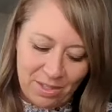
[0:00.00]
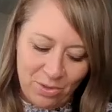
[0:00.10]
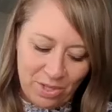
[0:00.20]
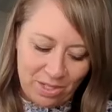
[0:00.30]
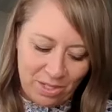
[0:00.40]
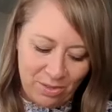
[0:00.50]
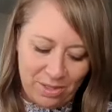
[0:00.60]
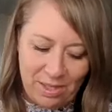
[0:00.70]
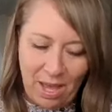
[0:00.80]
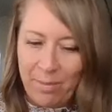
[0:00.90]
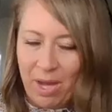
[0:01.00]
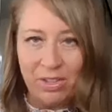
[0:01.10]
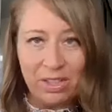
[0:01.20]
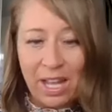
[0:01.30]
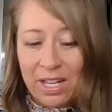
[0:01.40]
you can use them
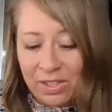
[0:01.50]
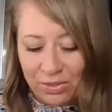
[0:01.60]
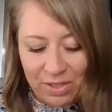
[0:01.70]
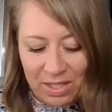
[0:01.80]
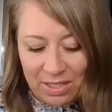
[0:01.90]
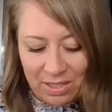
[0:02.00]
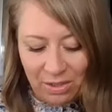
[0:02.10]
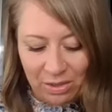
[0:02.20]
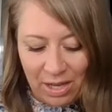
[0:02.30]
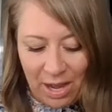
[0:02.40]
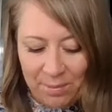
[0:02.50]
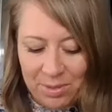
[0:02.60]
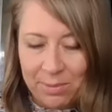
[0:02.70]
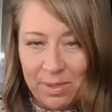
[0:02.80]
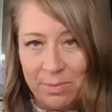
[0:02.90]
on your legs, your feet, your
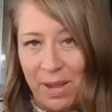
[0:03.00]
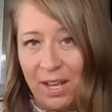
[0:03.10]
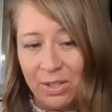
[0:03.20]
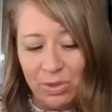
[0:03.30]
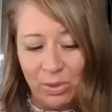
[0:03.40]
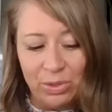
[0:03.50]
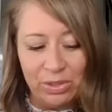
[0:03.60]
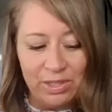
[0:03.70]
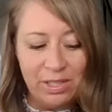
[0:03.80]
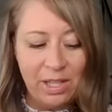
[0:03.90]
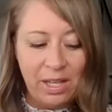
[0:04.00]
abdomen, back, shoulders,